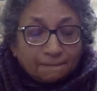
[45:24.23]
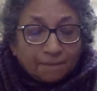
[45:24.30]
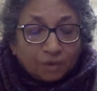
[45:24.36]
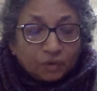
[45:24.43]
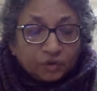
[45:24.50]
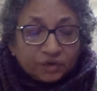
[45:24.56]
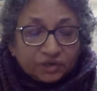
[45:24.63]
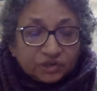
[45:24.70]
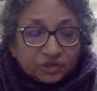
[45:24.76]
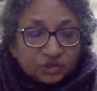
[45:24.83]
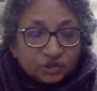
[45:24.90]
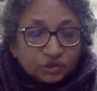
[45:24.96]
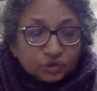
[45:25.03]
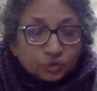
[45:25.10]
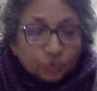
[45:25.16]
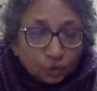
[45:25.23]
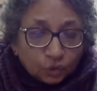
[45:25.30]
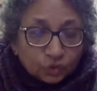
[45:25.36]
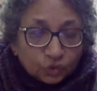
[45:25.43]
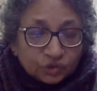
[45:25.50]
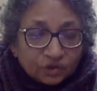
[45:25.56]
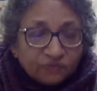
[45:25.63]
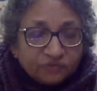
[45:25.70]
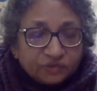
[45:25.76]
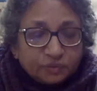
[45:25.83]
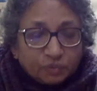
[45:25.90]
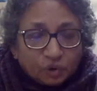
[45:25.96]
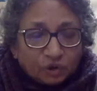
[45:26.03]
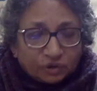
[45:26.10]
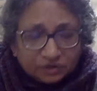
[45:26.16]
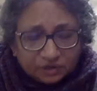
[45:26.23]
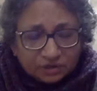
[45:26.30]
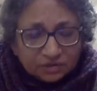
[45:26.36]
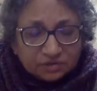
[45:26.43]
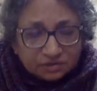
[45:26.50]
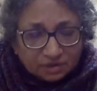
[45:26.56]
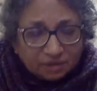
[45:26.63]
orientation to close off the borders.